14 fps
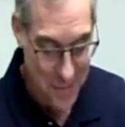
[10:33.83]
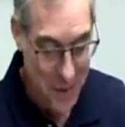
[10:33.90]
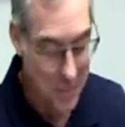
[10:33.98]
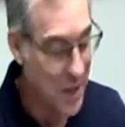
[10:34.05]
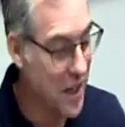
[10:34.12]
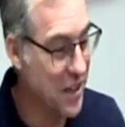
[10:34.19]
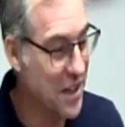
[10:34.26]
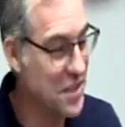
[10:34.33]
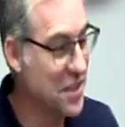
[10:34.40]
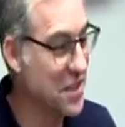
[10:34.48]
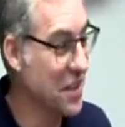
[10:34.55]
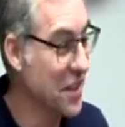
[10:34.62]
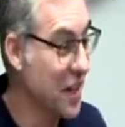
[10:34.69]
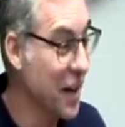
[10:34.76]
but marriage
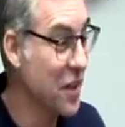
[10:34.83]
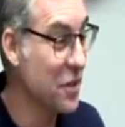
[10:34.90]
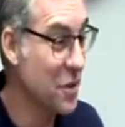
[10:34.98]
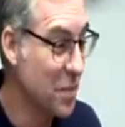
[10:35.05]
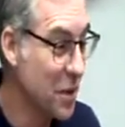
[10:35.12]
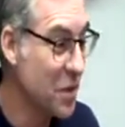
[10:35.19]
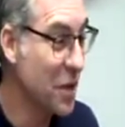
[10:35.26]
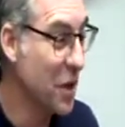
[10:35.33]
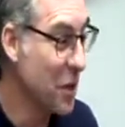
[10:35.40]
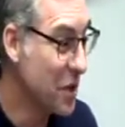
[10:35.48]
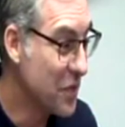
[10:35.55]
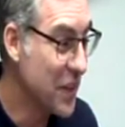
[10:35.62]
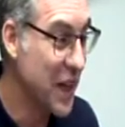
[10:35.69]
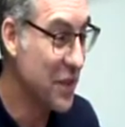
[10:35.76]
is an honorable
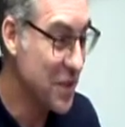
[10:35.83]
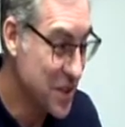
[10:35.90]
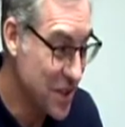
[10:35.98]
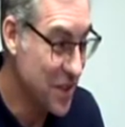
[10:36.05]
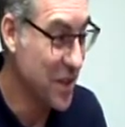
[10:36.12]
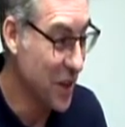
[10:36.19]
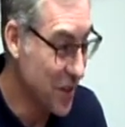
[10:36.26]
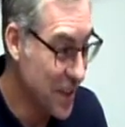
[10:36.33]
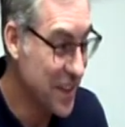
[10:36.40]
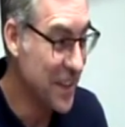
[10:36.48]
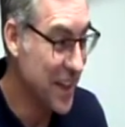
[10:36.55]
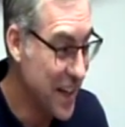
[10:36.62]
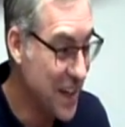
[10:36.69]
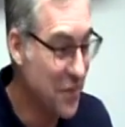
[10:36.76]
goal if that was your goal in
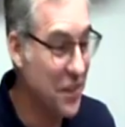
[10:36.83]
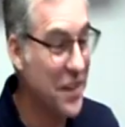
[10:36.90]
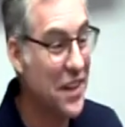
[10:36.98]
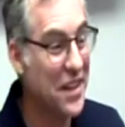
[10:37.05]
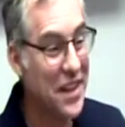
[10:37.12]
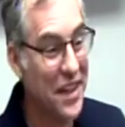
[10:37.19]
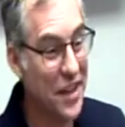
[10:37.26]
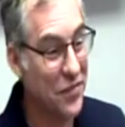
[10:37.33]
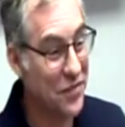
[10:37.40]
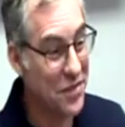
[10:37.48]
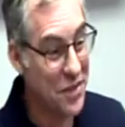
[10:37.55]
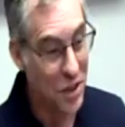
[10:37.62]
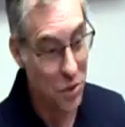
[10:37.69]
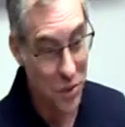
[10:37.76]
life. If
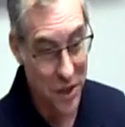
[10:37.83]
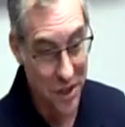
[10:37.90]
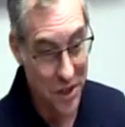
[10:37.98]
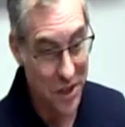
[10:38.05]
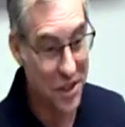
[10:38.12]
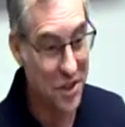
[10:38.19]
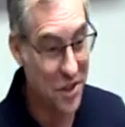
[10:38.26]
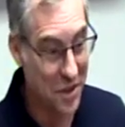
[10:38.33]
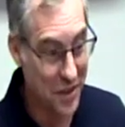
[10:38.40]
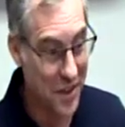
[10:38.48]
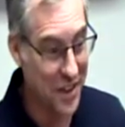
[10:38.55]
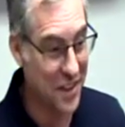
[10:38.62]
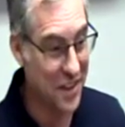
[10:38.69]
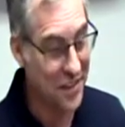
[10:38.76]
you want a good
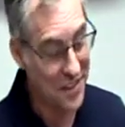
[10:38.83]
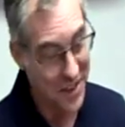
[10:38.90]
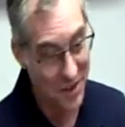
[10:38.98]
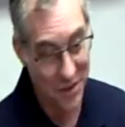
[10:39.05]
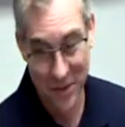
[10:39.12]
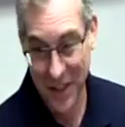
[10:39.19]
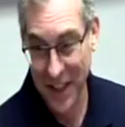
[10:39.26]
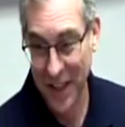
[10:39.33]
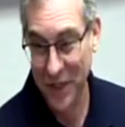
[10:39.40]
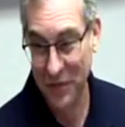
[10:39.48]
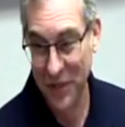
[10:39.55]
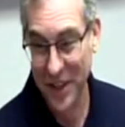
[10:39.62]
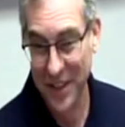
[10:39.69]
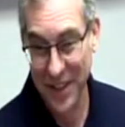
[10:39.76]
career, another thing
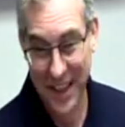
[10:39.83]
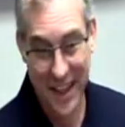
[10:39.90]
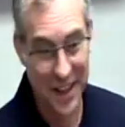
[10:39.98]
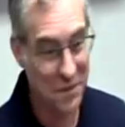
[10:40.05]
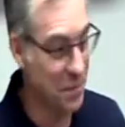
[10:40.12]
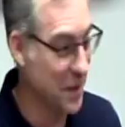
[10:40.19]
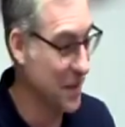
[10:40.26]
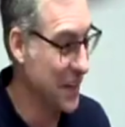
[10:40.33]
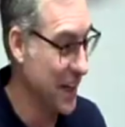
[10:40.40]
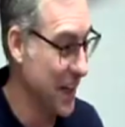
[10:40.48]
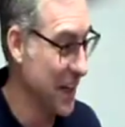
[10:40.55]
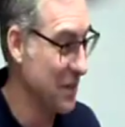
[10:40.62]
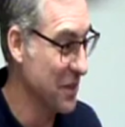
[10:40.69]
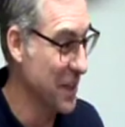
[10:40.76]
I failed at, but
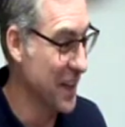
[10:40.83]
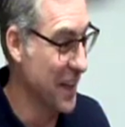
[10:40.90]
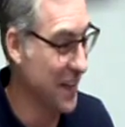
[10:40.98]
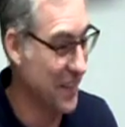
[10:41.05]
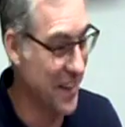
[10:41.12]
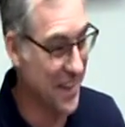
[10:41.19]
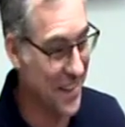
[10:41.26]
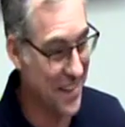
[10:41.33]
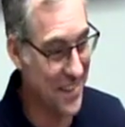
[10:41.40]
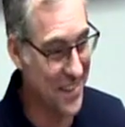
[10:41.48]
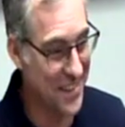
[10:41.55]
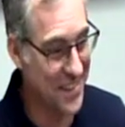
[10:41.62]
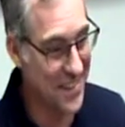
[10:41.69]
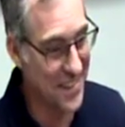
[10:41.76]
hey,
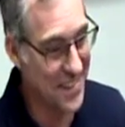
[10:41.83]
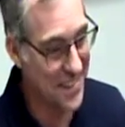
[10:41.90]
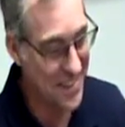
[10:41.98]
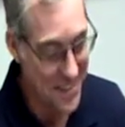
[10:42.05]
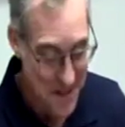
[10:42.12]
whatever.